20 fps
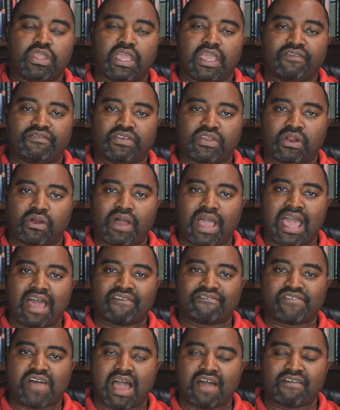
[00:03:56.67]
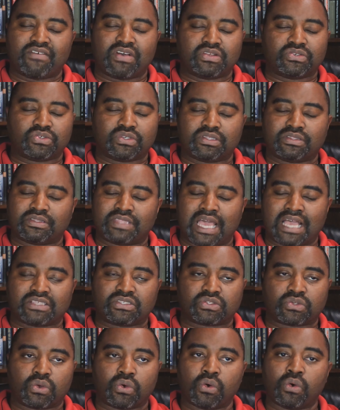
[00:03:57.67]
If you don't have $500,
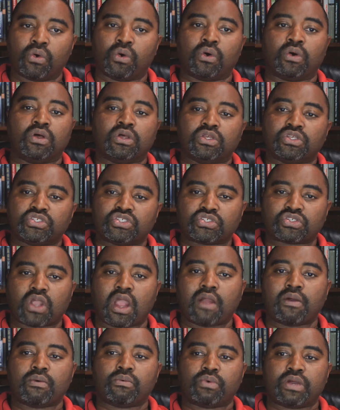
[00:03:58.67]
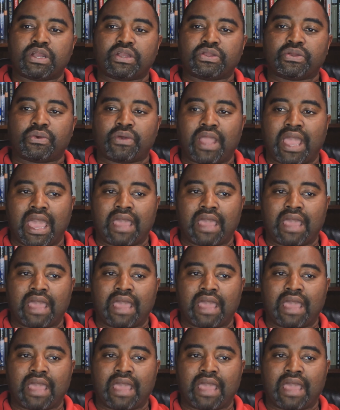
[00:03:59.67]
that's cool. Start where you're